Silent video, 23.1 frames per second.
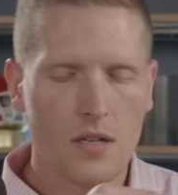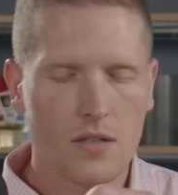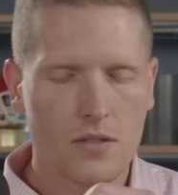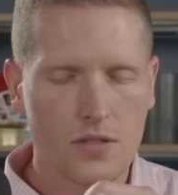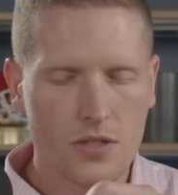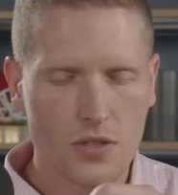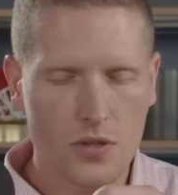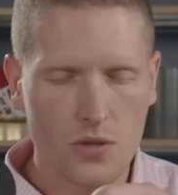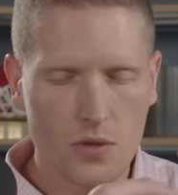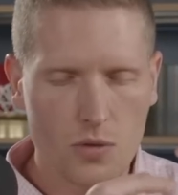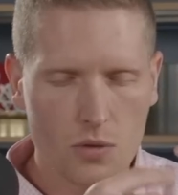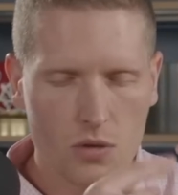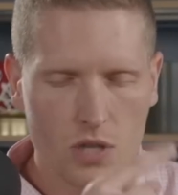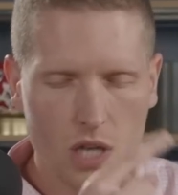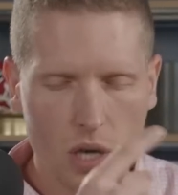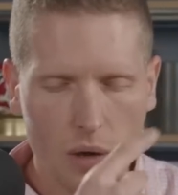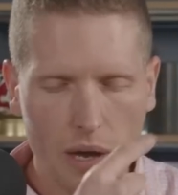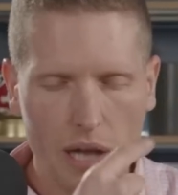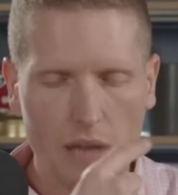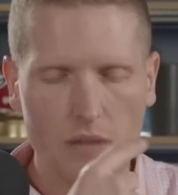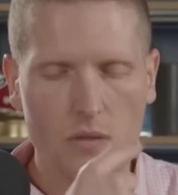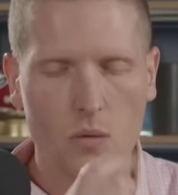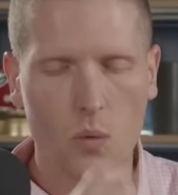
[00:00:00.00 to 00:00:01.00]
to
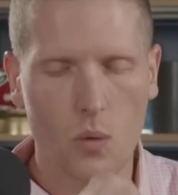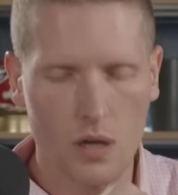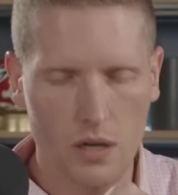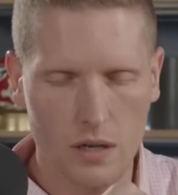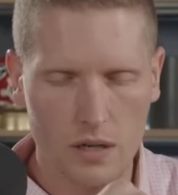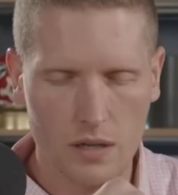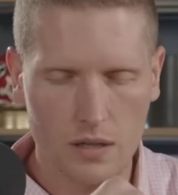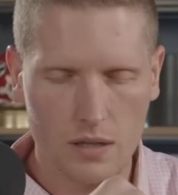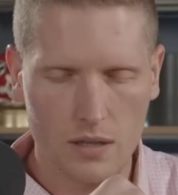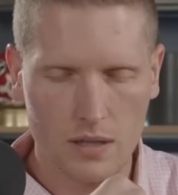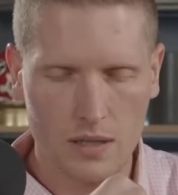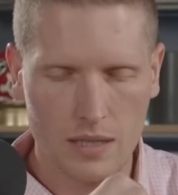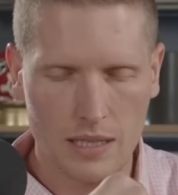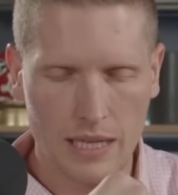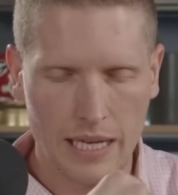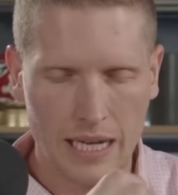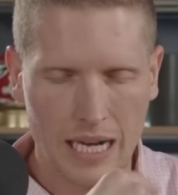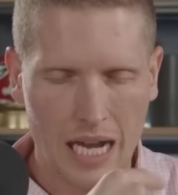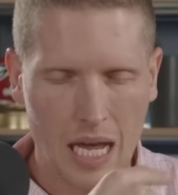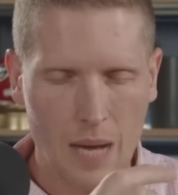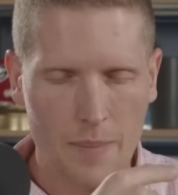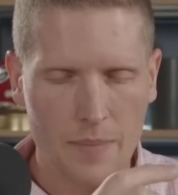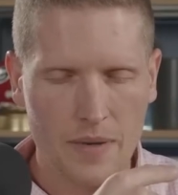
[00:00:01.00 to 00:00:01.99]
go out and work
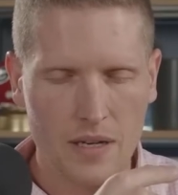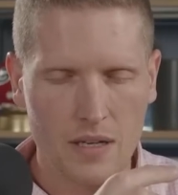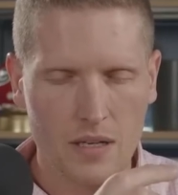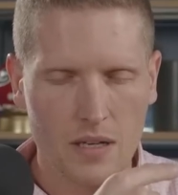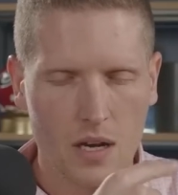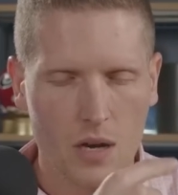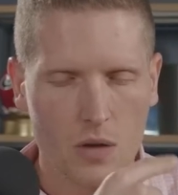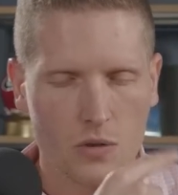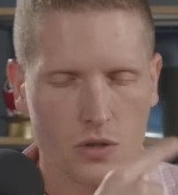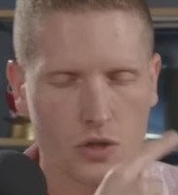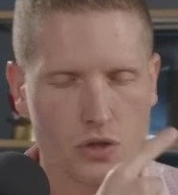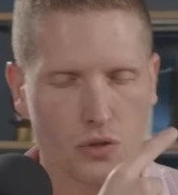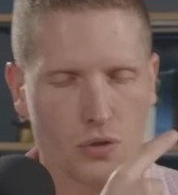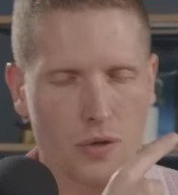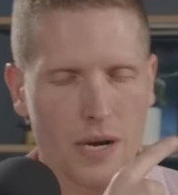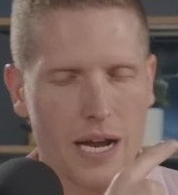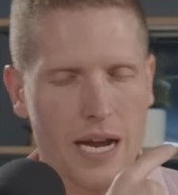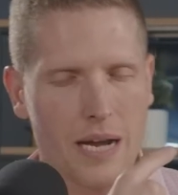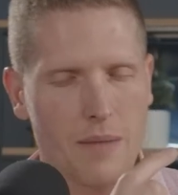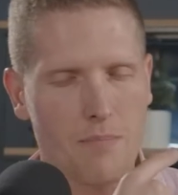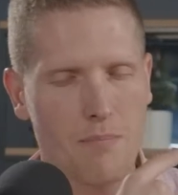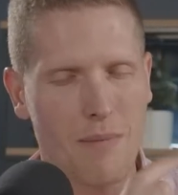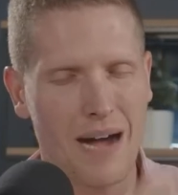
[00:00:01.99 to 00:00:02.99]
and I'm going to go
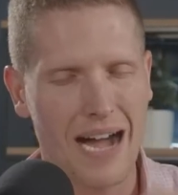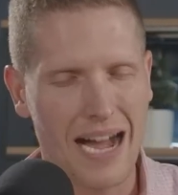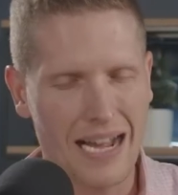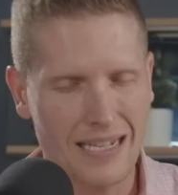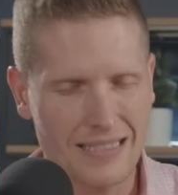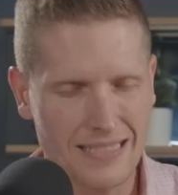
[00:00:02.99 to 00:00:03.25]
trade my